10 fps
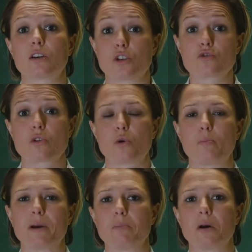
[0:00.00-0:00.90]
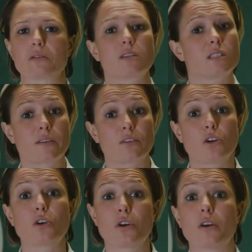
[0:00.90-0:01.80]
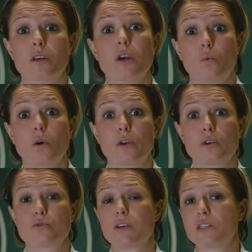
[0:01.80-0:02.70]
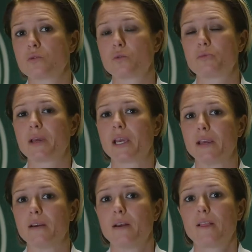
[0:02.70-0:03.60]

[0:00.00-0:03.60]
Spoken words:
control bedbugs. Let's have a look at what those reasons would be.